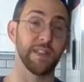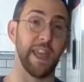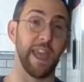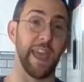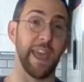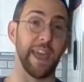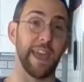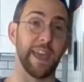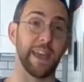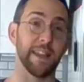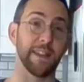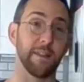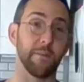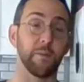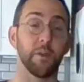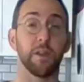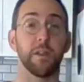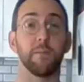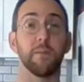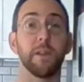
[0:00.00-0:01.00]
and
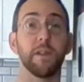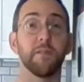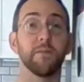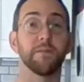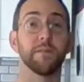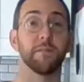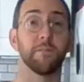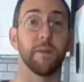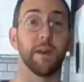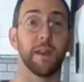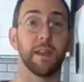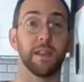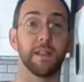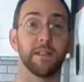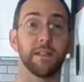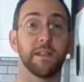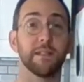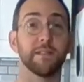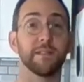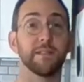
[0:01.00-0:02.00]
I'm going to be using my
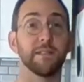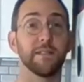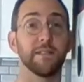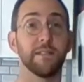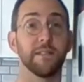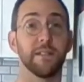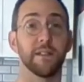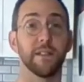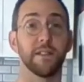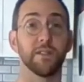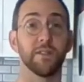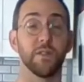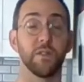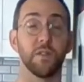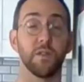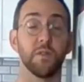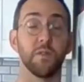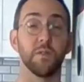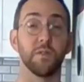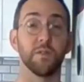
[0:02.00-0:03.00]
induction cooker
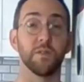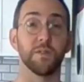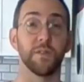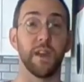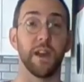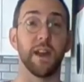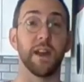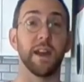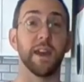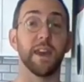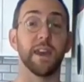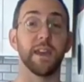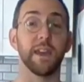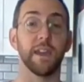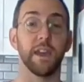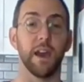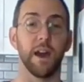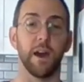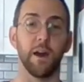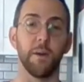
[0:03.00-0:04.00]
to
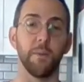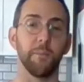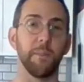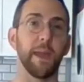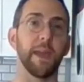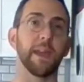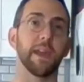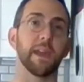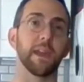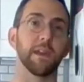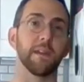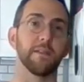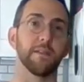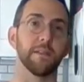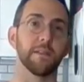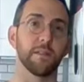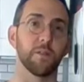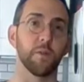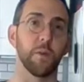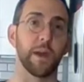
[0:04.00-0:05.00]
try making
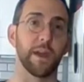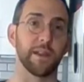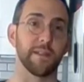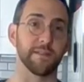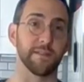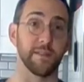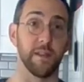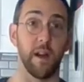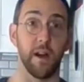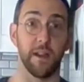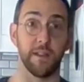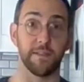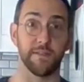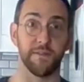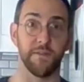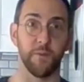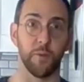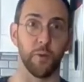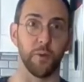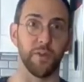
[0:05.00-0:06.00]
a quick sauce
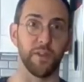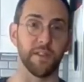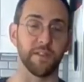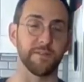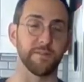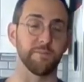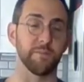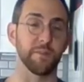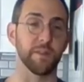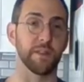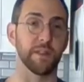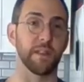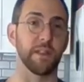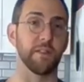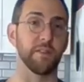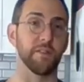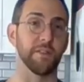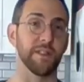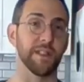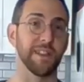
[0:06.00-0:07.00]
for this
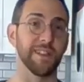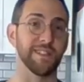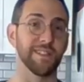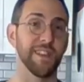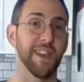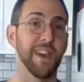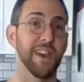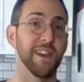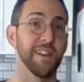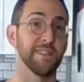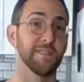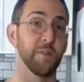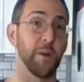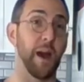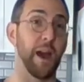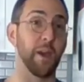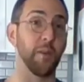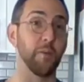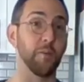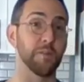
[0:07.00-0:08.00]
particular dish. So
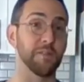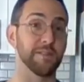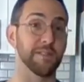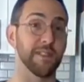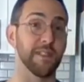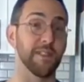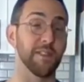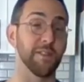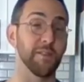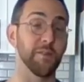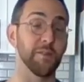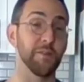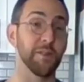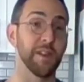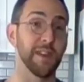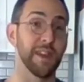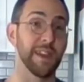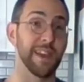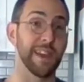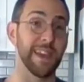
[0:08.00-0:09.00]
I will see
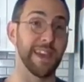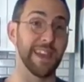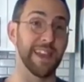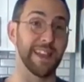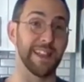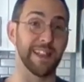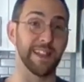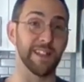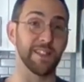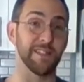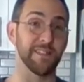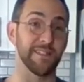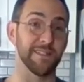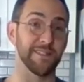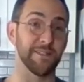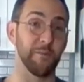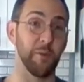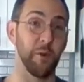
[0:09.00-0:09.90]
you in just a